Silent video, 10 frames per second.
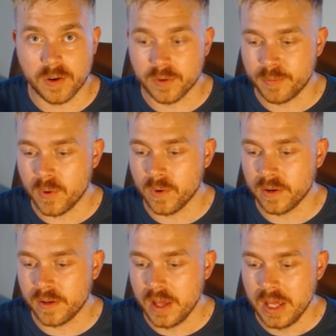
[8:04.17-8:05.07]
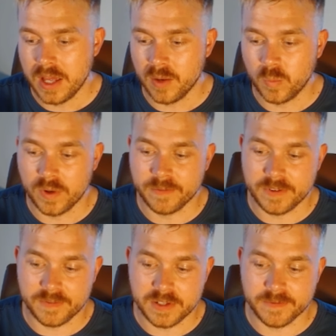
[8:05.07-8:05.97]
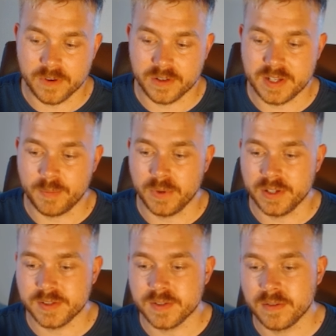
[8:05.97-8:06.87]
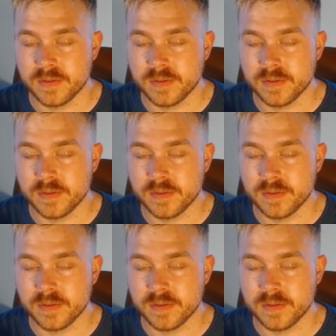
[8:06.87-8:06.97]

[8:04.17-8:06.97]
report, and $150 for our templates.